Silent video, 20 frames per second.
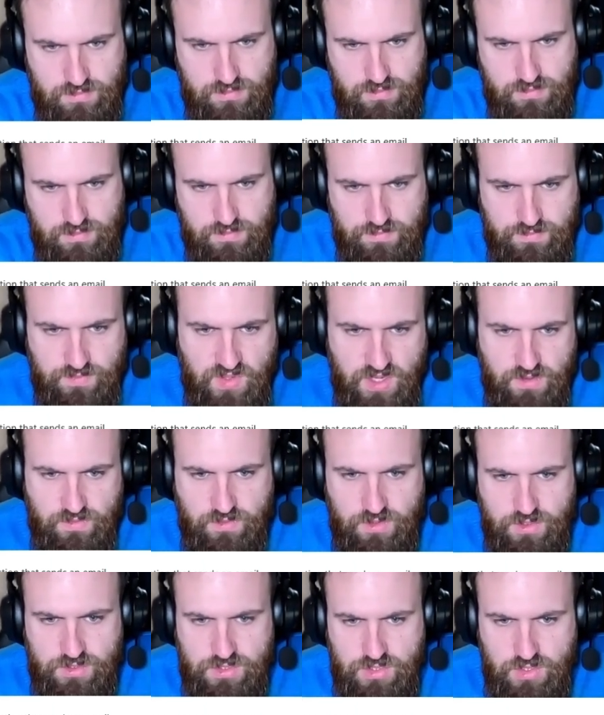
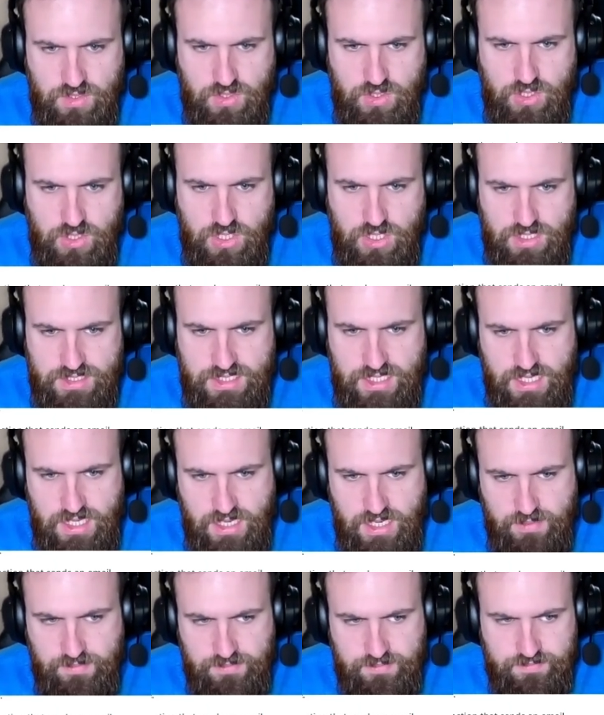Universal
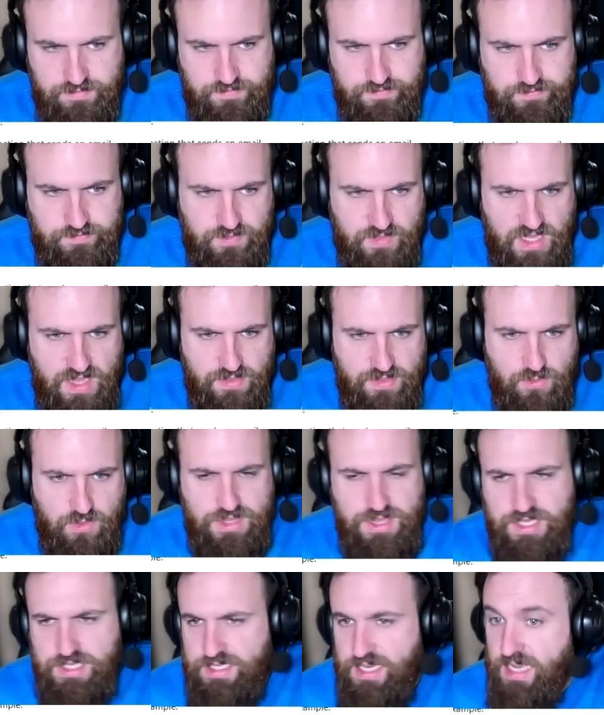time. And
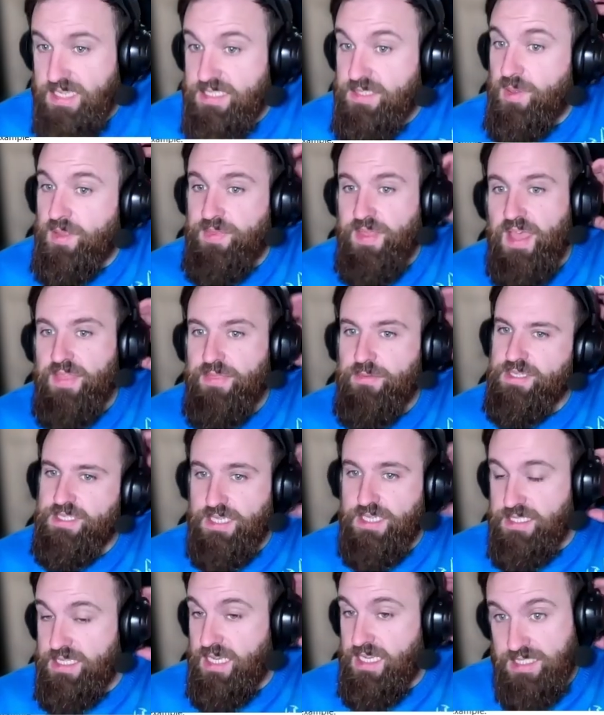what's nice about that, the reason I
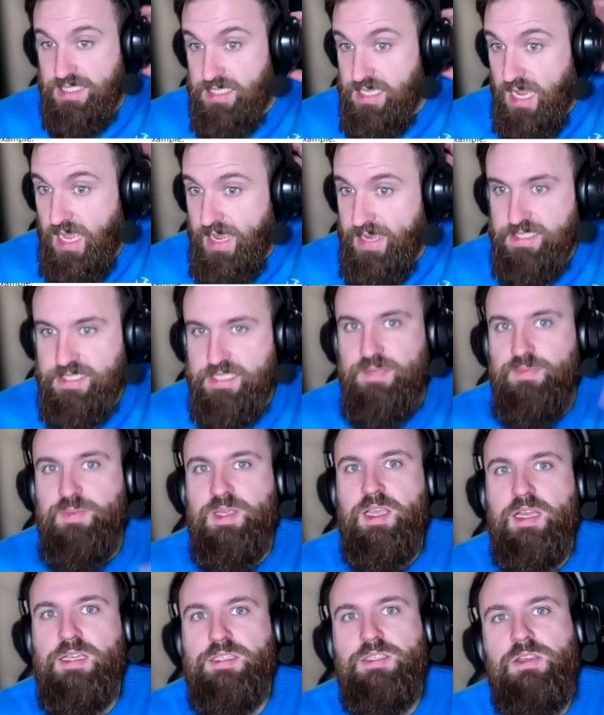say it's nice is
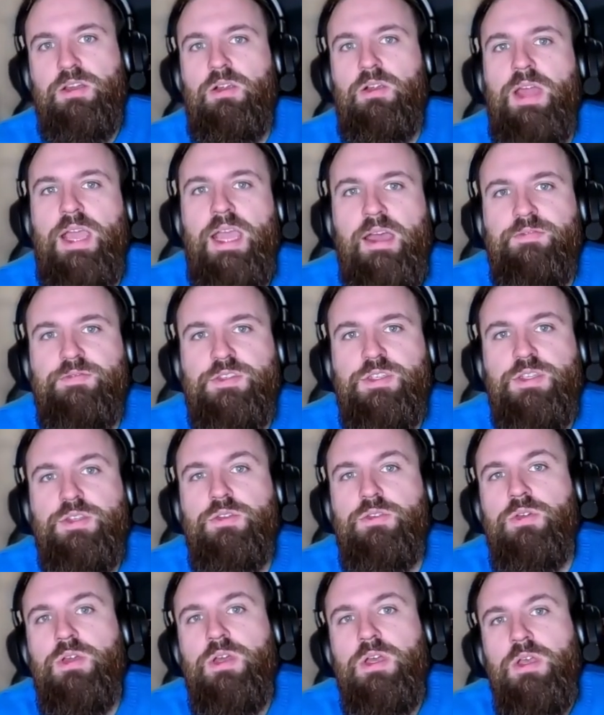because you don't have to
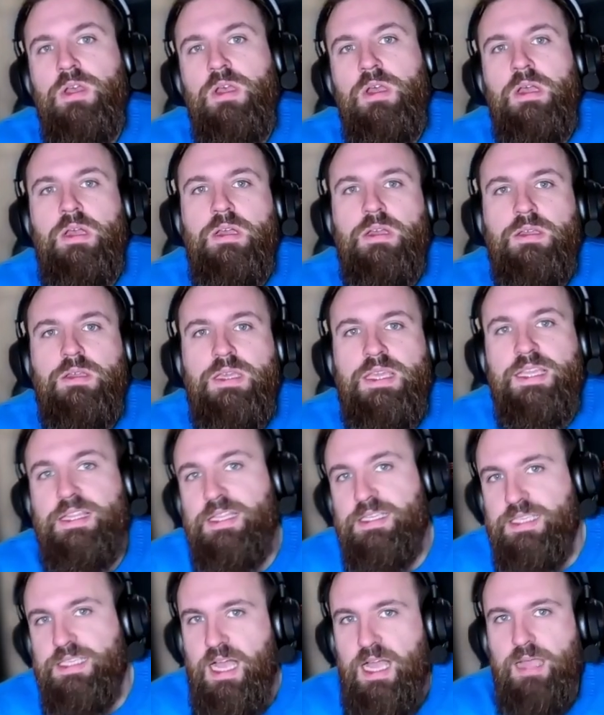get the
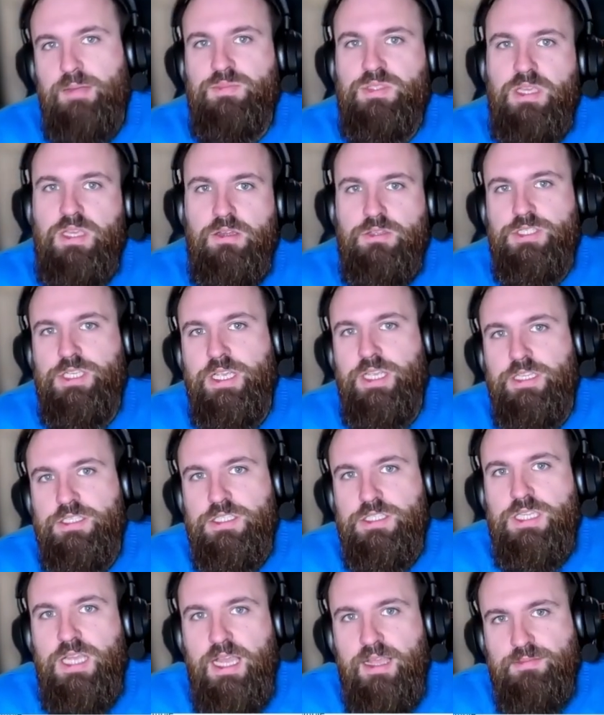time zone, change the
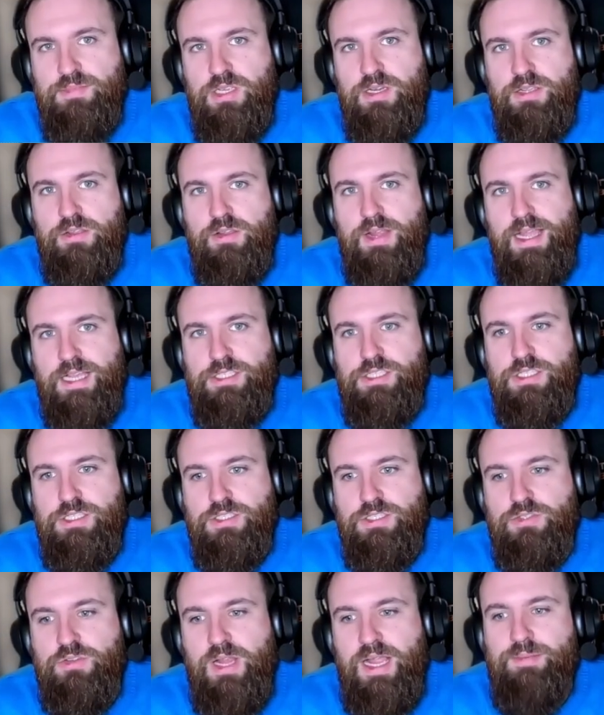time zone. It actually just
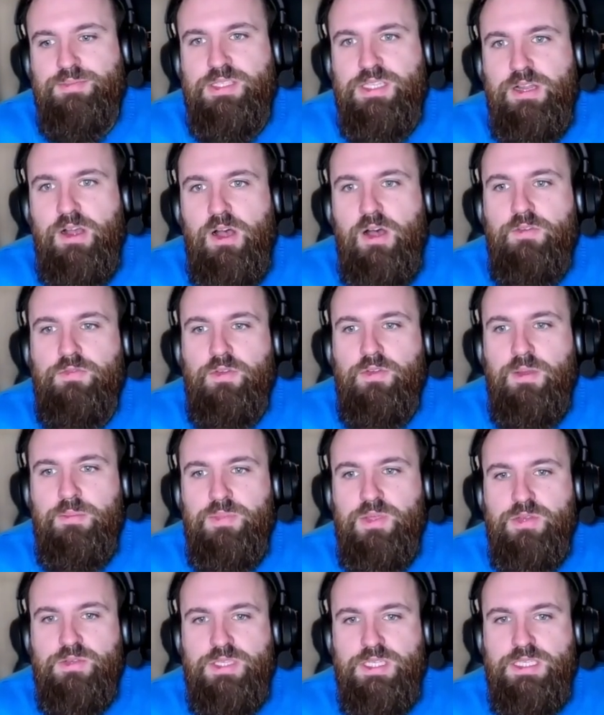grabs it all from
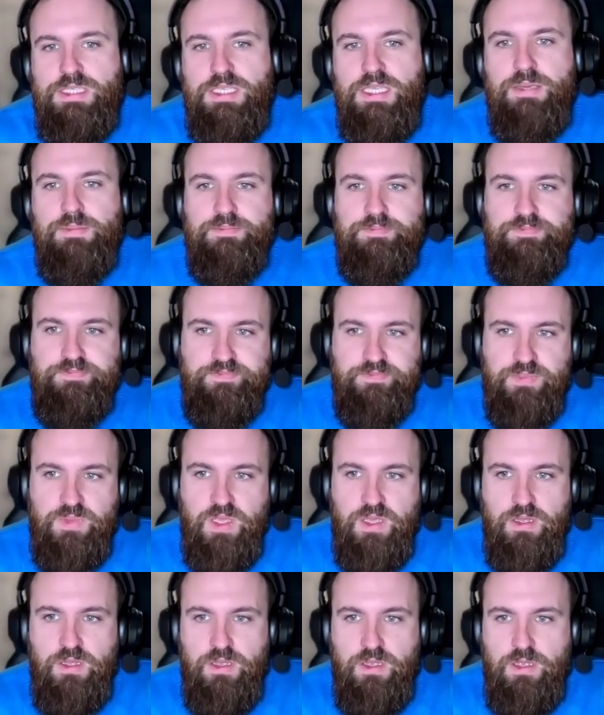UTC.
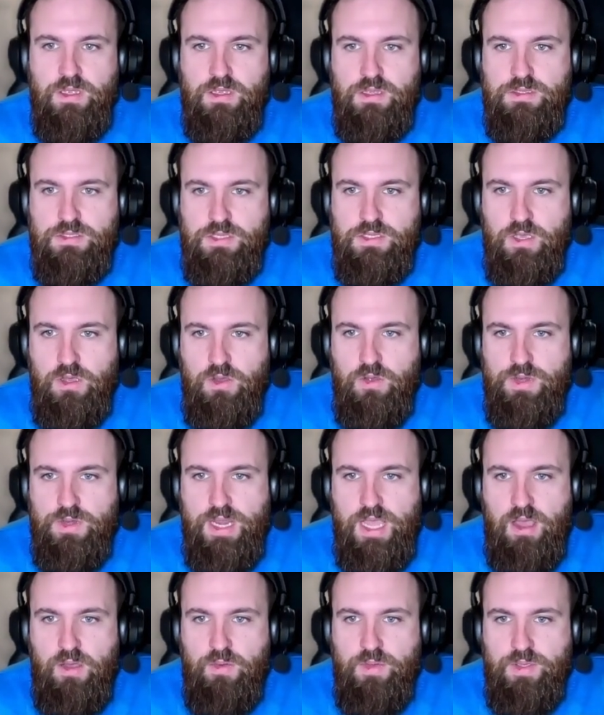So
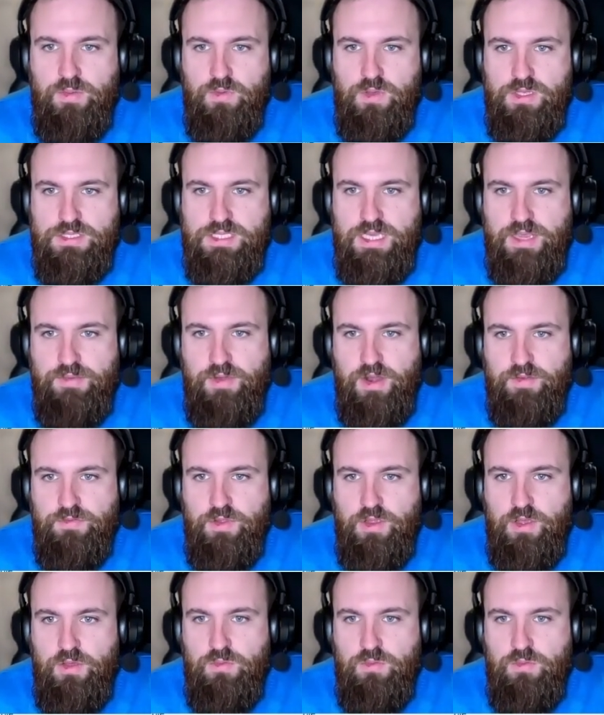now we will save our flow.